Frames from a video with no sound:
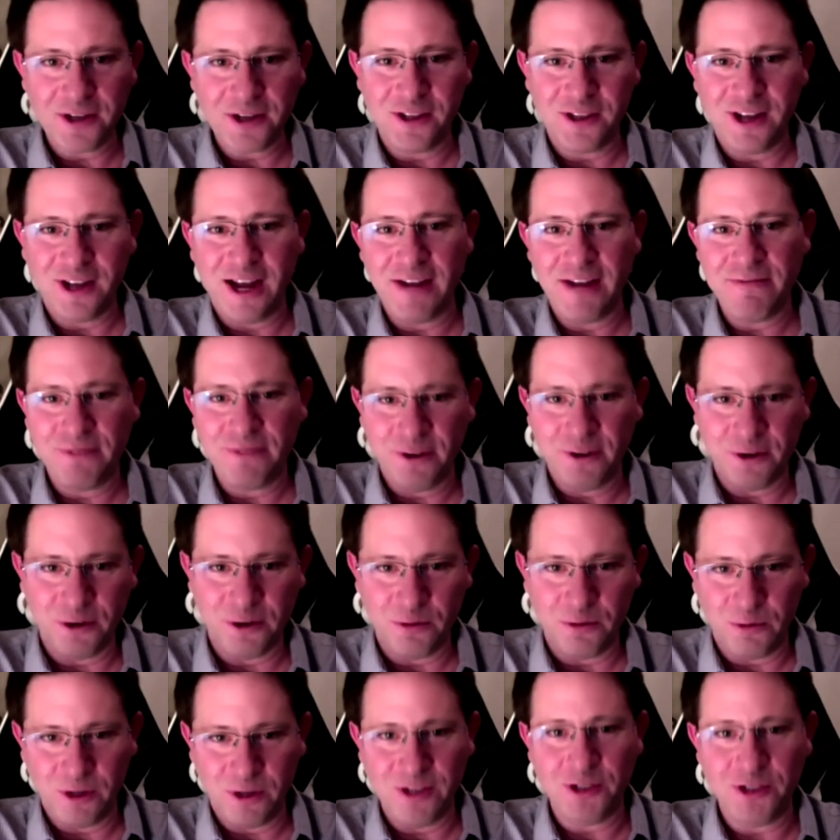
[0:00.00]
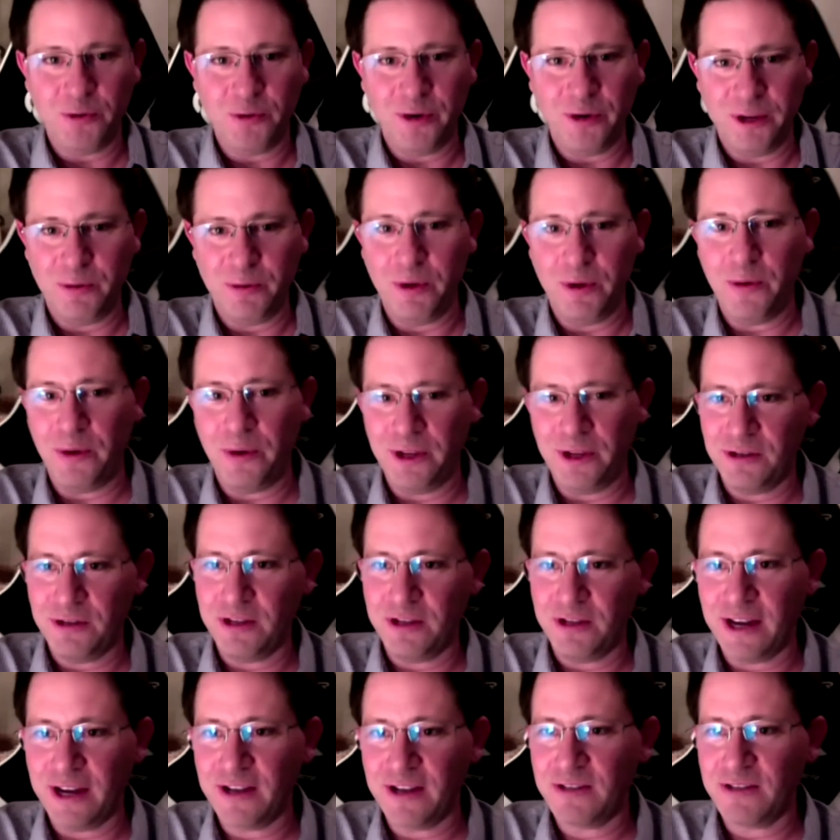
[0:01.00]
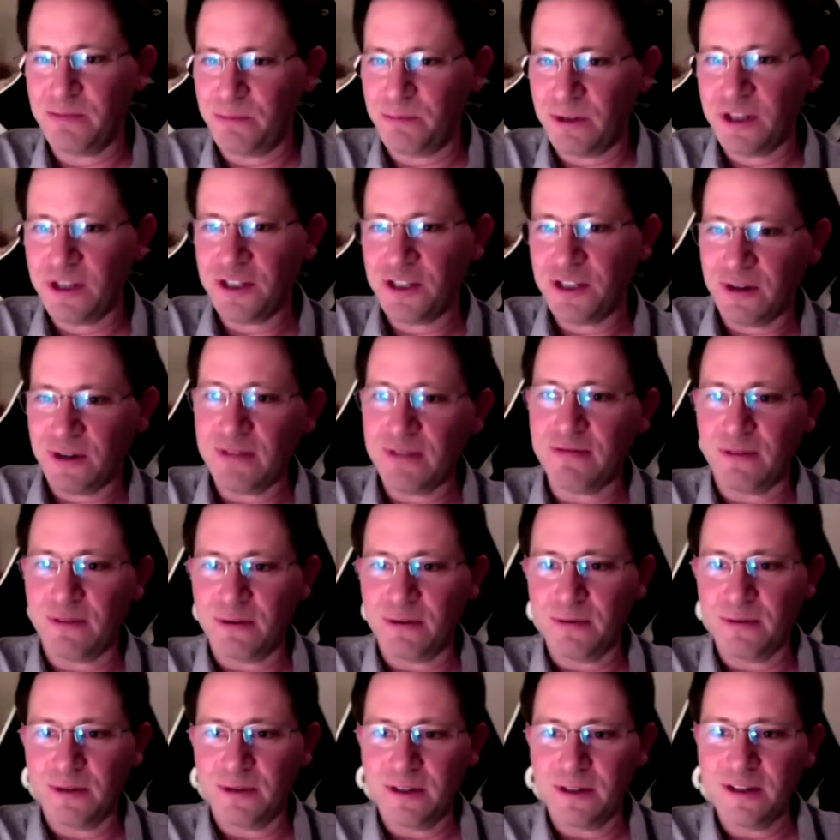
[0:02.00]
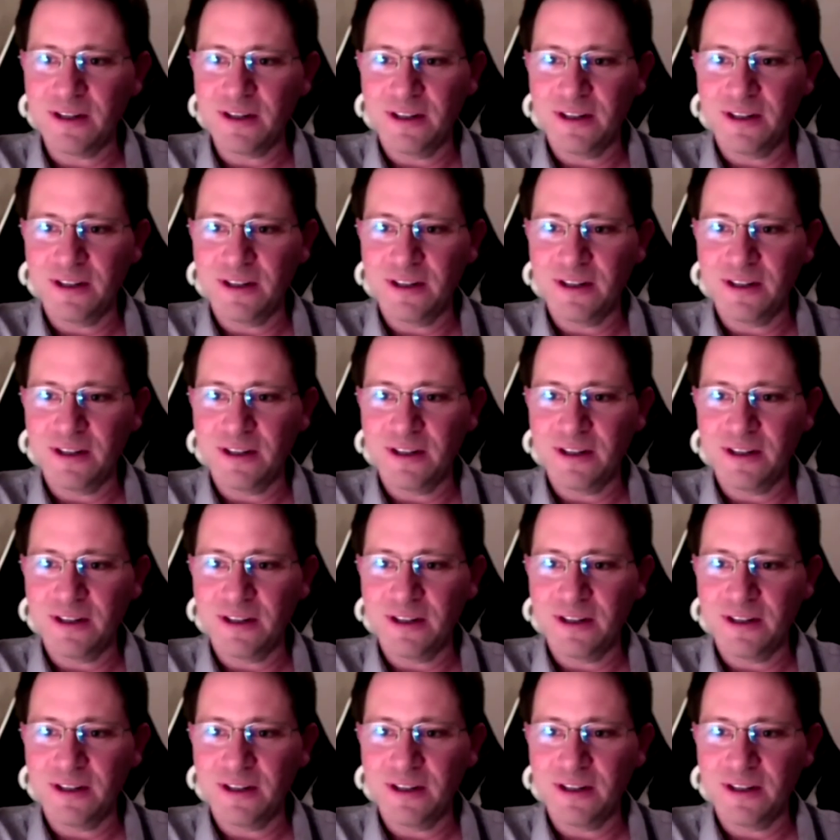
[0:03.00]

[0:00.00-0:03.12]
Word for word: to the iPhone is already we already do that. It's pretty straightforward.